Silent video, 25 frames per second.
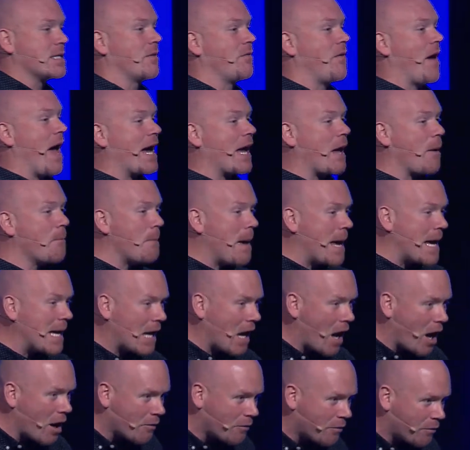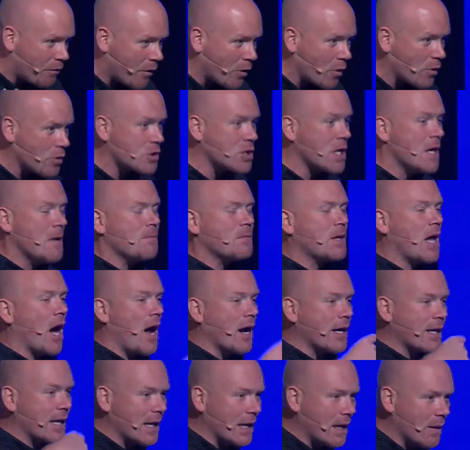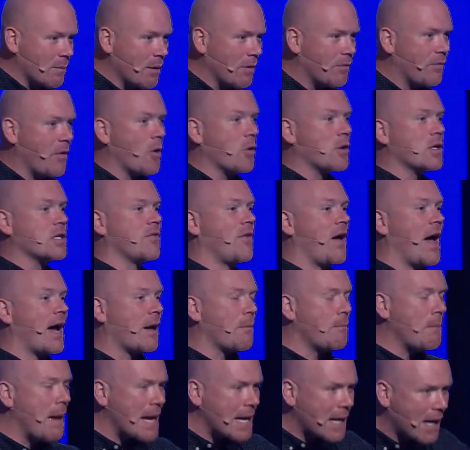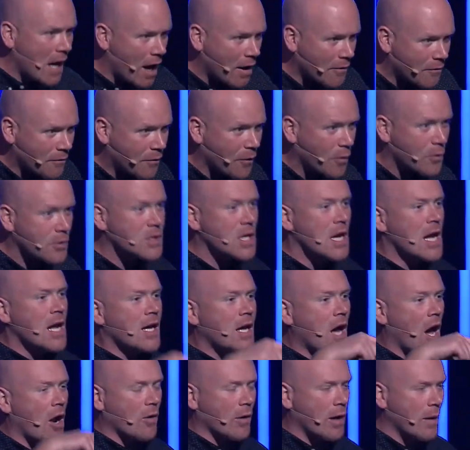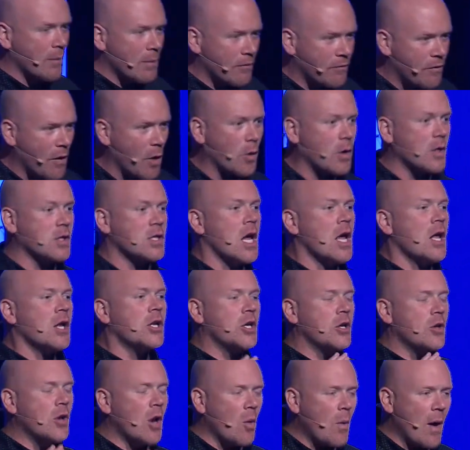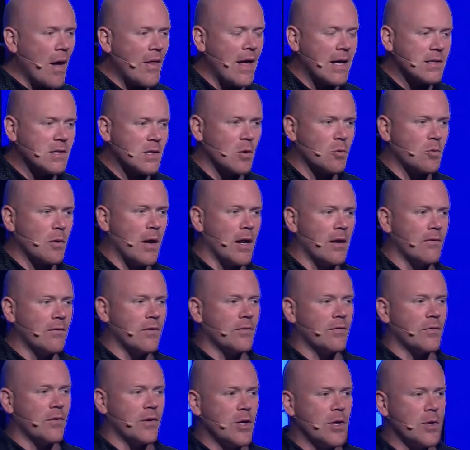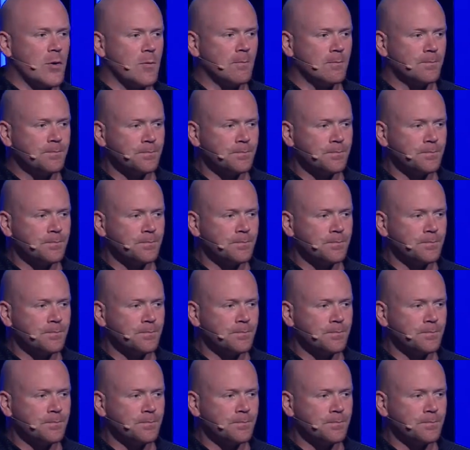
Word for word: If I can make God first, God can give me focus. If I can make God first, God will give me focus. Do you know why that's so relevant for you?